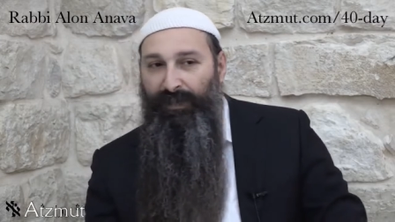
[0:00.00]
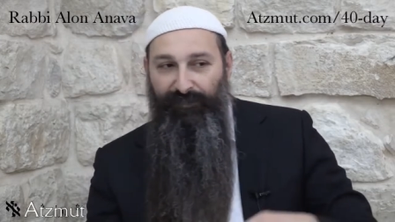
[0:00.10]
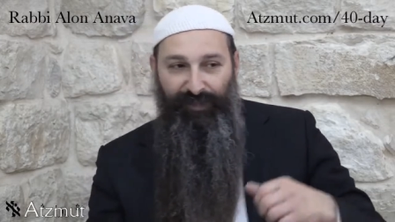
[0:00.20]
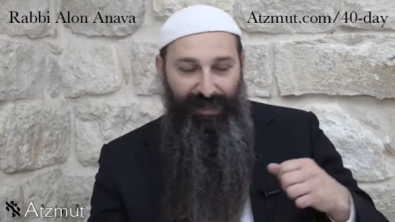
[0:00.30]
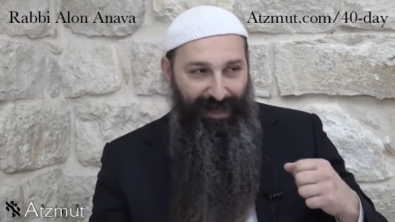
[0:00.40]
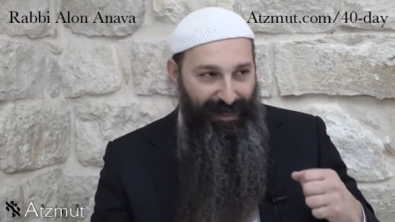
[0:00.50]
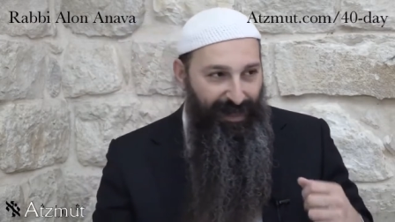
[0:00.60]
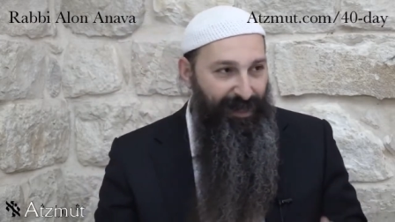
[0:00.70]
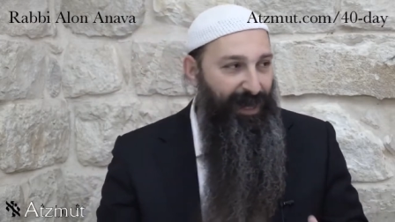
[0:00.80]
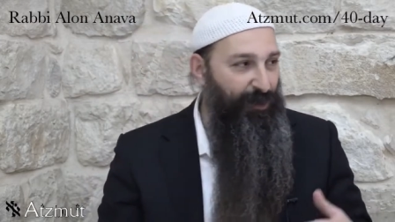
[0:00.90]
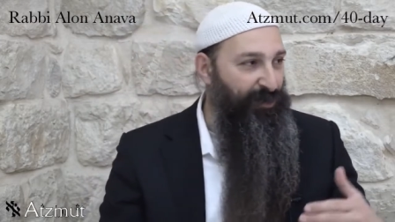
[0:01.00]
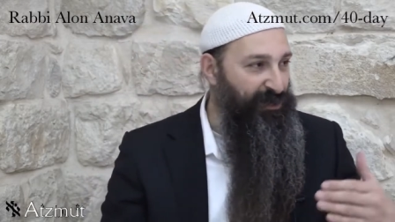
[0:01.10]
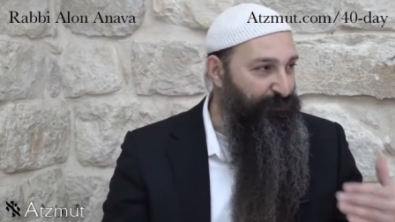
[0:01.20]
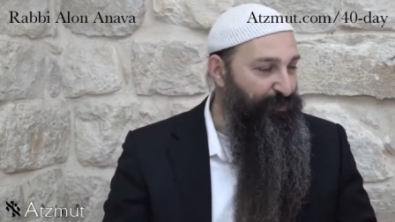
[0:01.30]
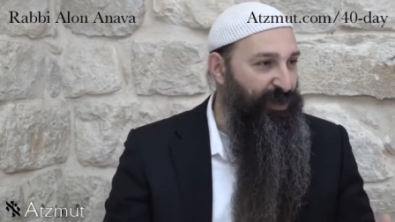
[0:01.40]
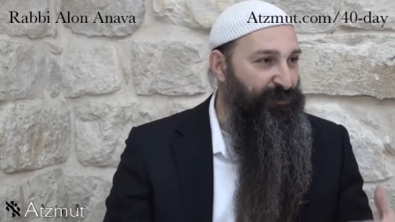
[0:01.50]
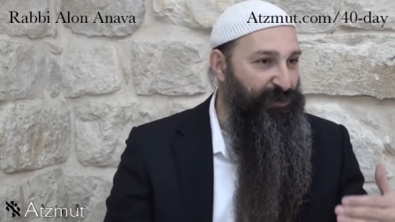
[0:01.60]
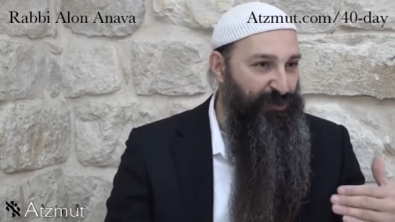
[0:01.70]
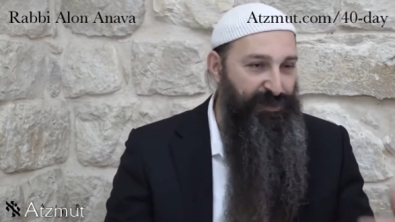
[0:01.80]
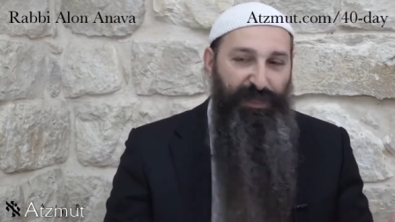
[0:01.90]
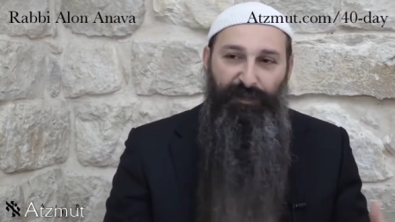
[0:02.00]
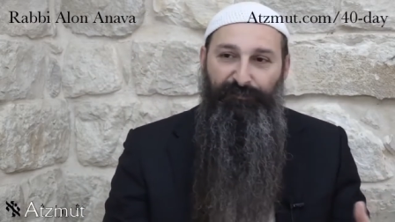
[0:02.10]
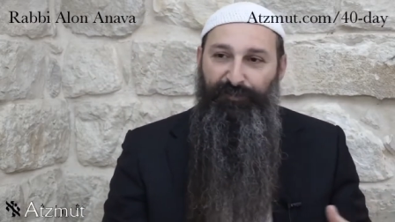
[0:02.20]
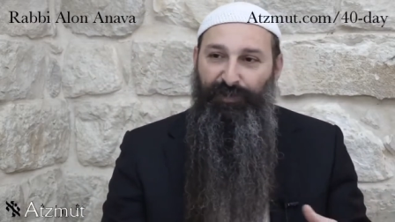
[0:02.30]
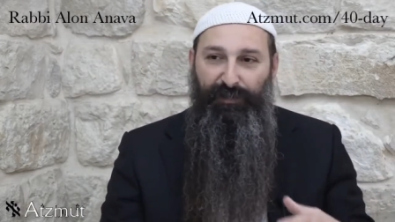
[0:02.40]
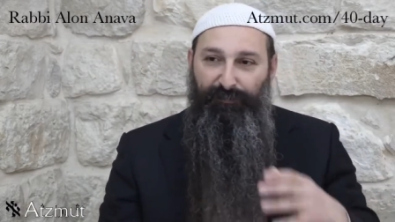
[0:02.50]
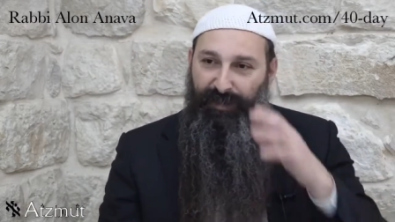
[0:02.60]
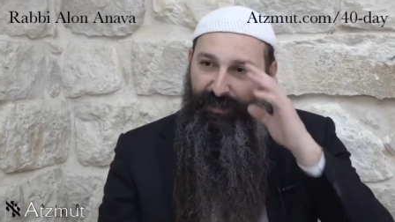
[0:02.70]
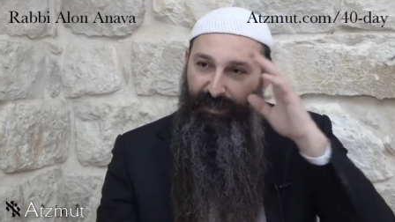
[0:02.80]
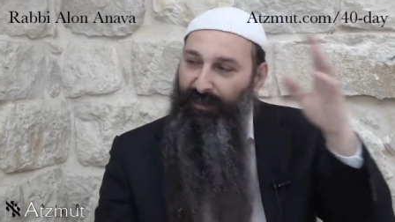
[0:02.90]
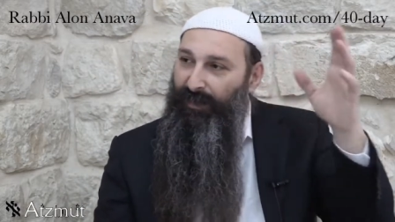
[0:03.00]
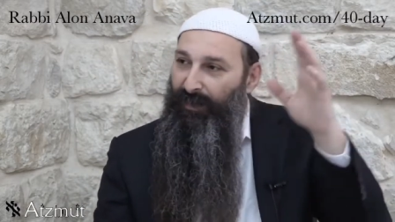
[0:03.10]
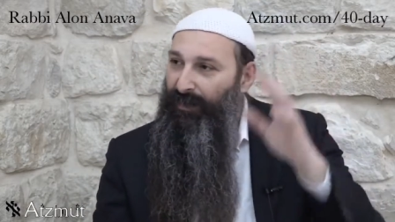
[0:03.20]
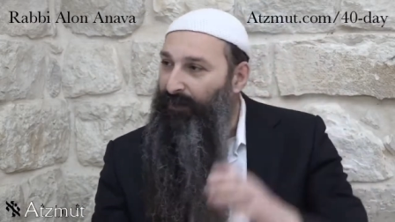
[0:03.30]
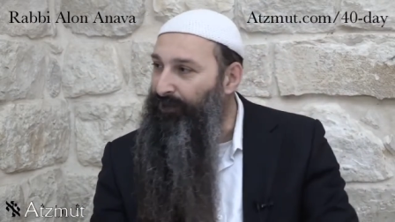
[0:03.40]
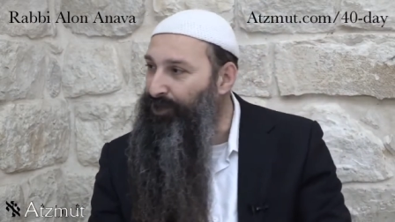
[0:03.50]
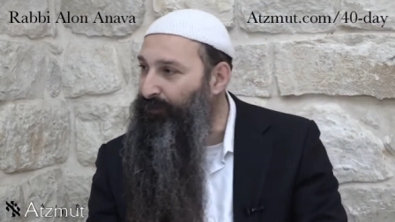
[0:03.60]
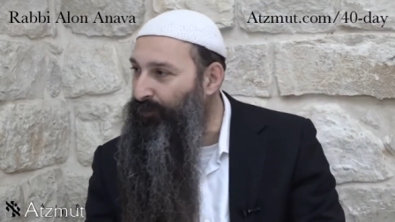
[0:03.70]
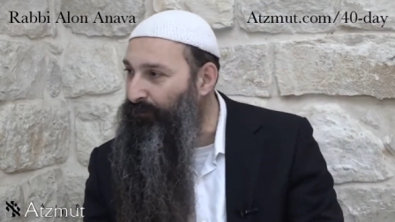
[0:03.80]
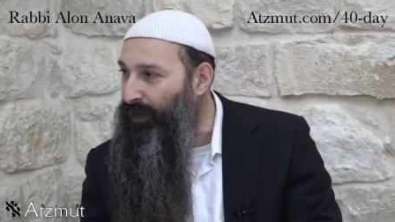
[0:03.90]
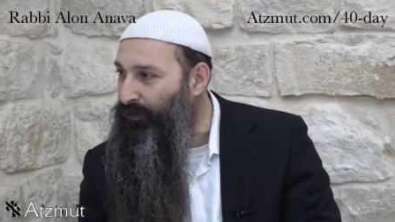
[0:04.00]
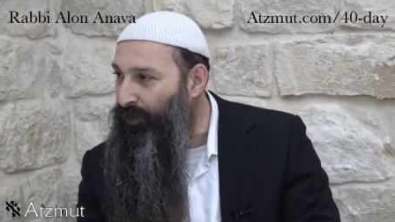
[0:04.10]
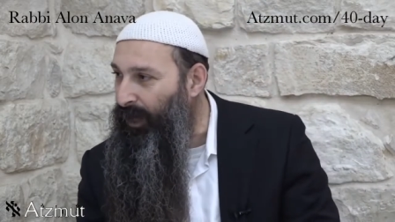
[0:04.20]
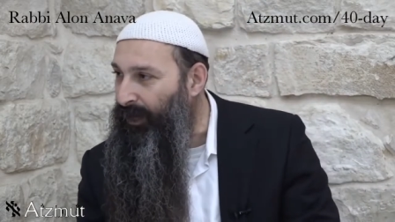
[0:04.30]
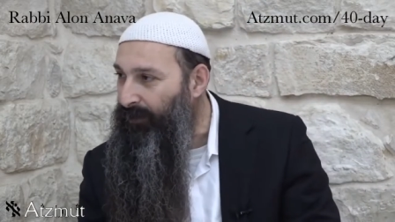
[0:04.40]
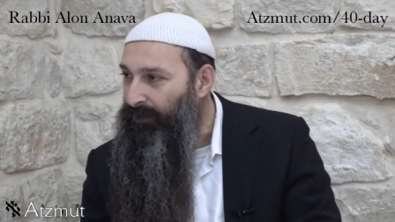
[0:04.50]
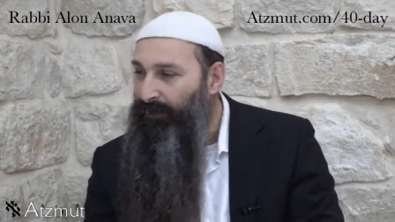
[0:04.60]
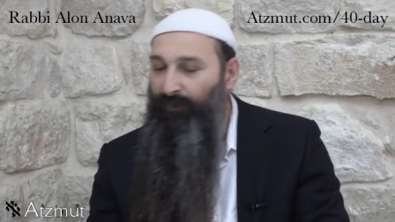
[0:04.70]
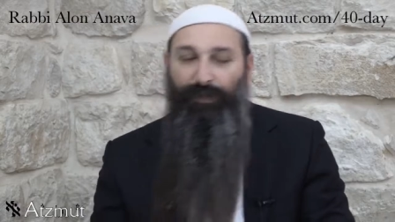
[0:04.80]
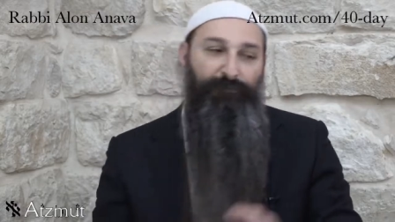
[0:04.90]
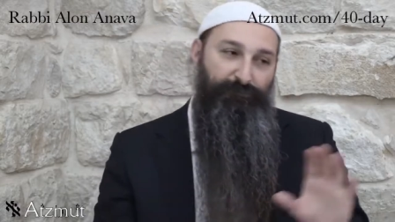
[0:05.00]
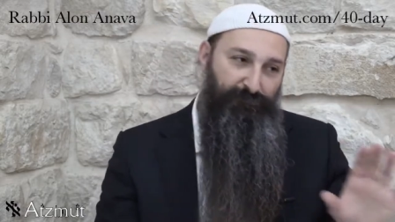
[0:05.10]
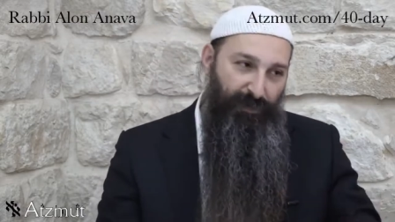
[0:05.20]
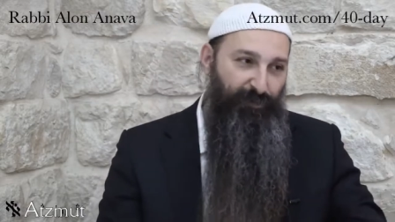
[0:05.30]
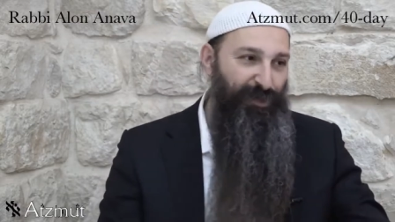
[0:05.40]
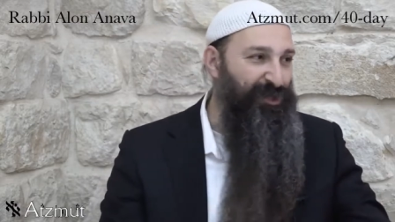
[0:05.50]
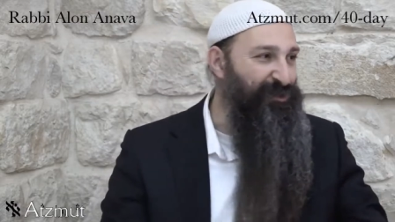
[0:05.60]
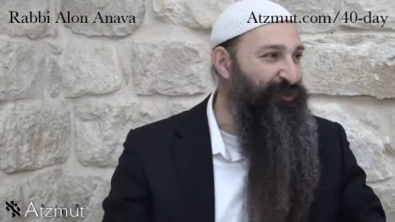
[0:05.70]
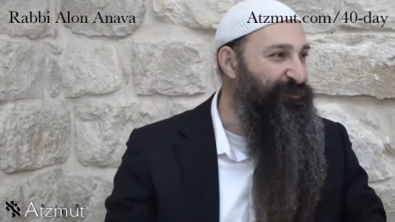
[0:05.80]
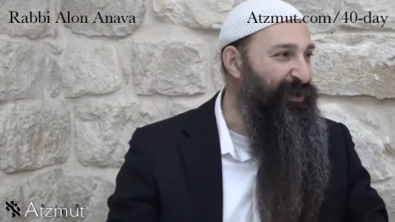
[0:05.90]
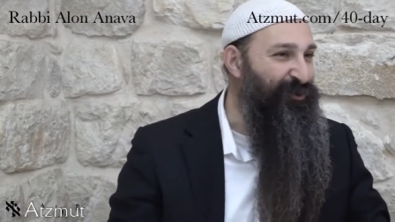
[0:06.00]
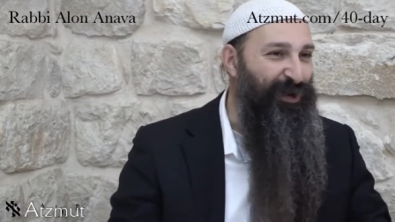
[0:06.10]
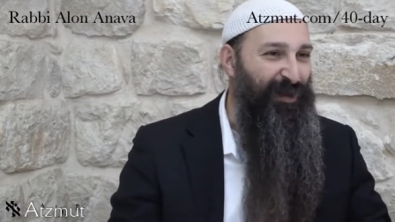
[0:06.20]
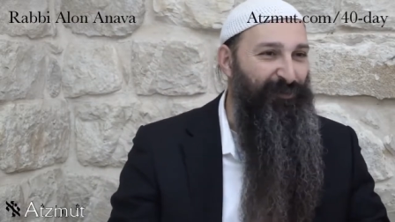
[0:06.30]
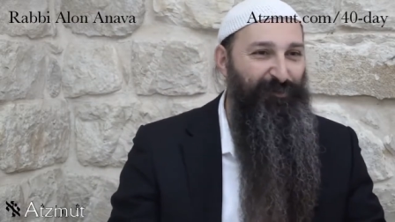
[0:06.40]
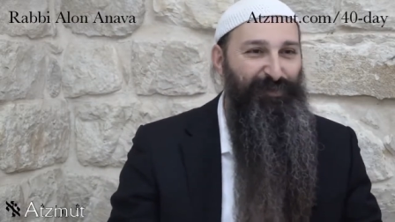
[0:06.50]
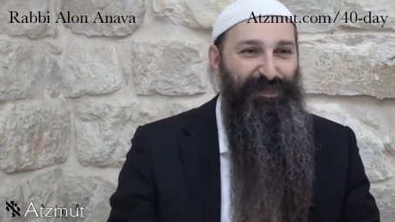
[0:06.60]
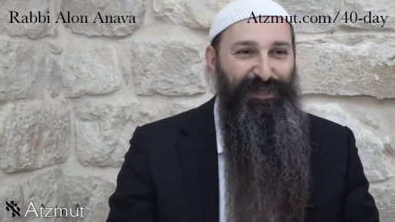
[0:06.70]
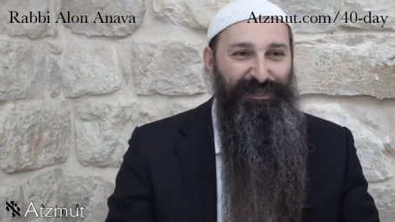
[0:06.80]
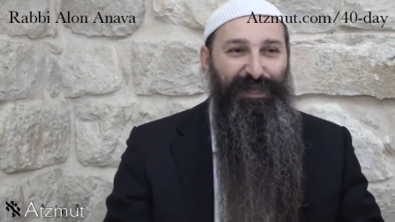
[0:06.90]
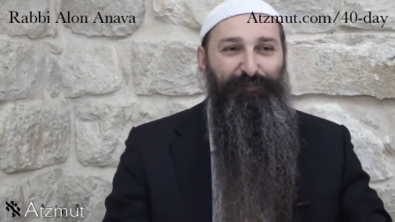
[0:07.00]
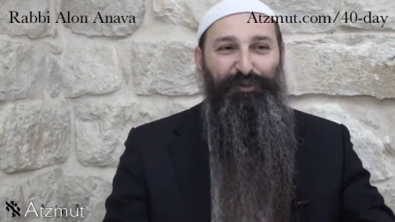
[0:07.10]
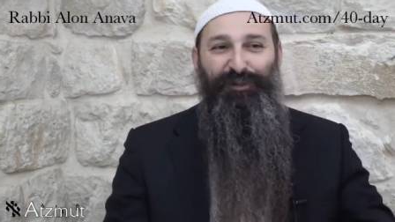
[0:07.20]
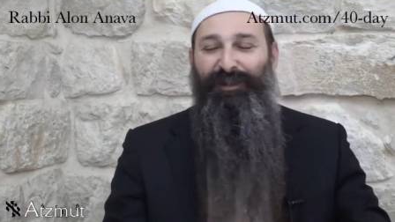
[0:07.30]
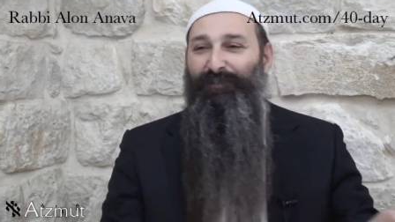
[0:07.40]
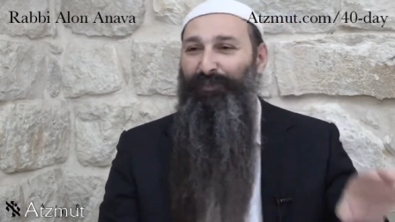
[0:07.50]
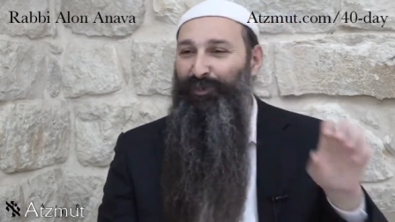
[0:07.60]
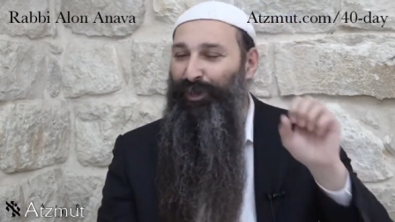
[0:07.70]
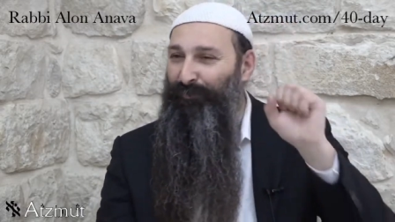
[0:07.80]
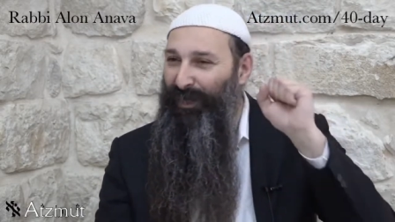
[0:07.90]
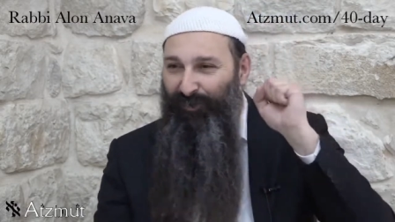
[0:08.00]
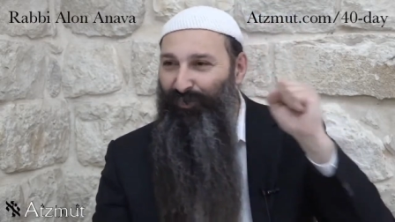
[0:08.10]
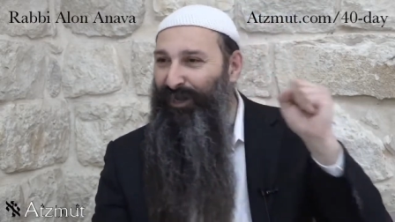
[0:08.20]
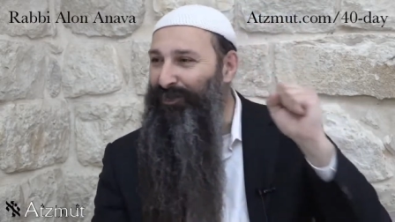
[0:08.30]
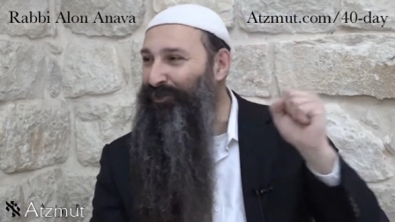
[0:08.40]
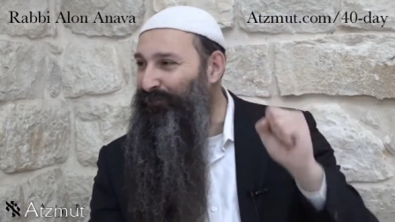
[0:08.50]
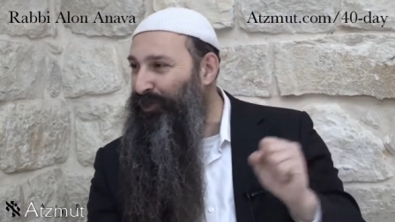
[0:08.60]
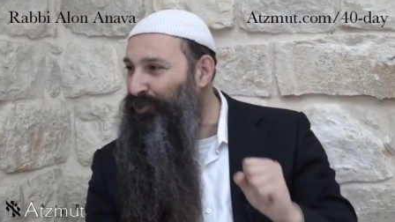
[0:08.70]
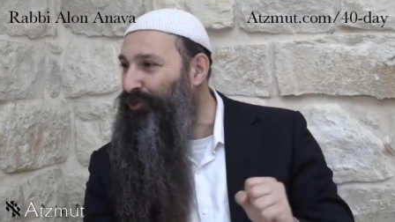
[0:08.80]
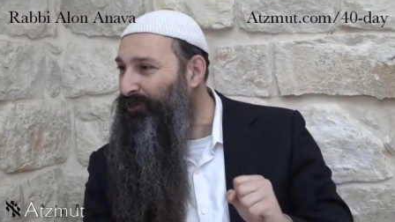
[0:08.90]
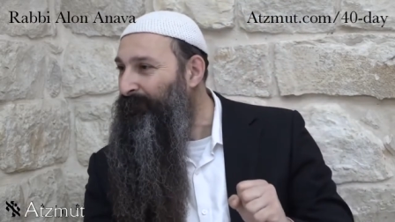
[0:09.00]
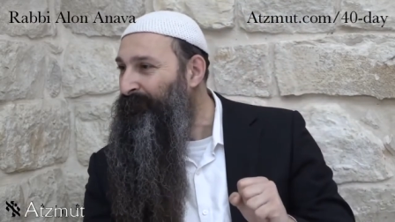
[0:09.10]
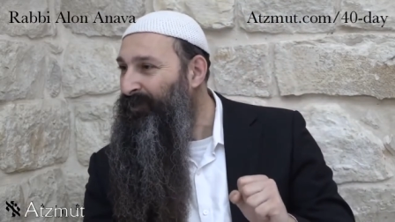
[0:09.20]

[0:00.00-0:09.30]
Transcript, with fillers: Even lehalacha, when you pray by yourself, you can be Rabbi Shimon Bar Yochai. Well, Rabbi Shimon Bar Yochai maybe is an exception, but you can be a great individual.